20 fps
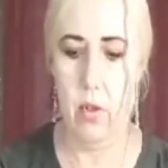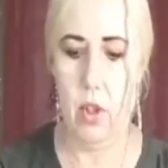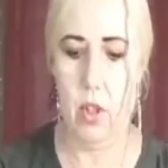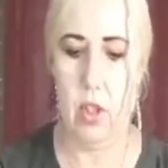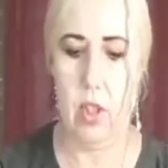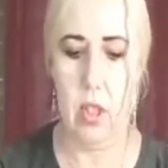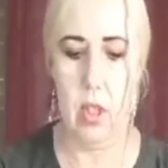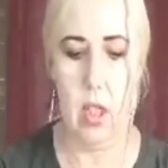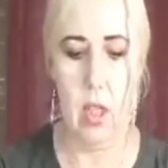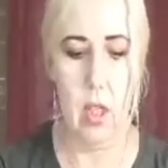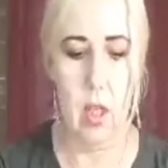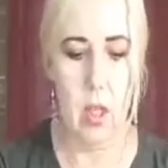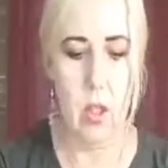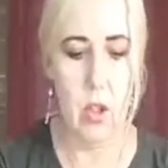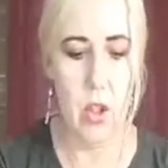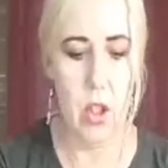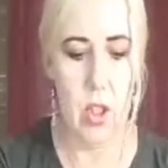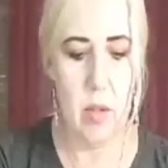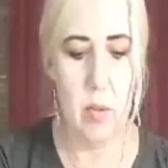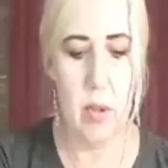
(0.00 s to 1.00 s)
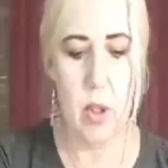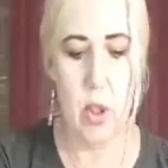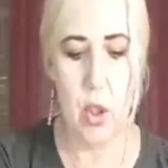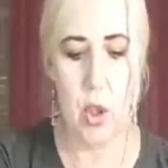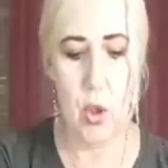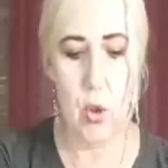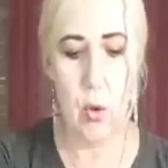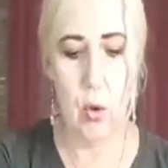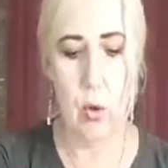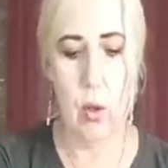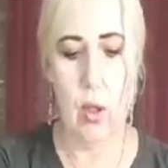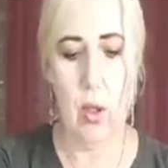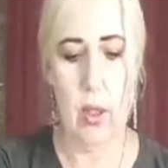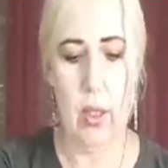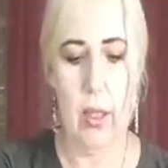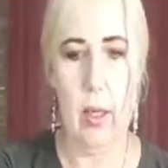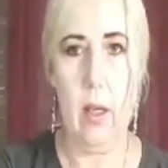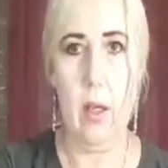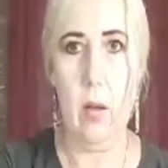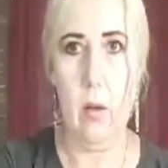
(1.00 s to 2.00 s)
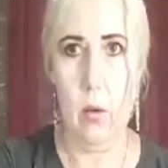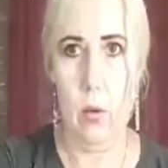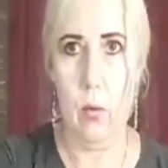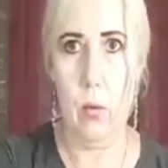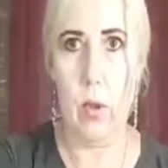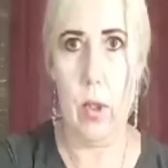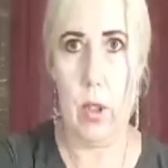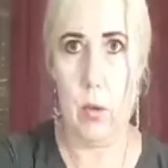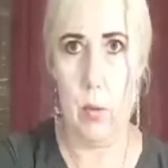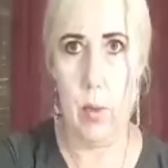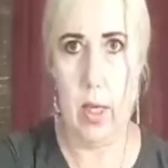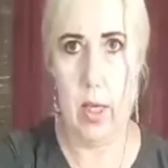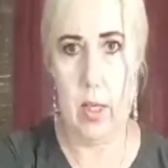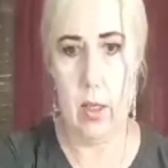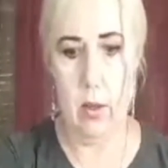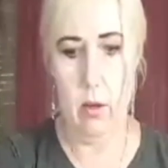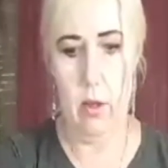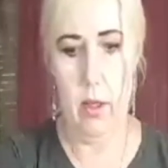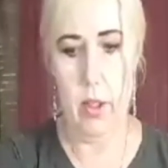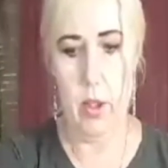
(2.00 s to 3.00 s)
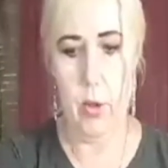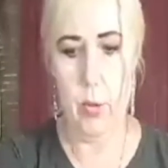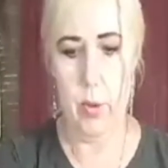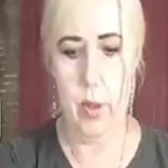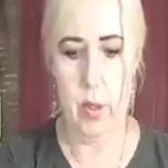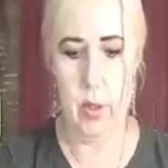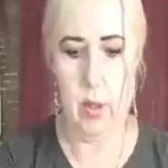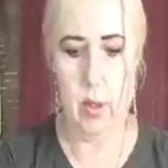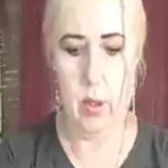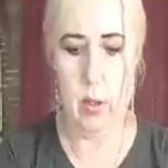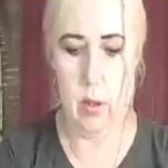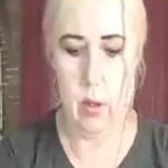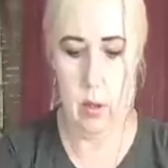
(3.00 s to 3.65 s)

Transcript: Just make sure later on when you made the arrangement,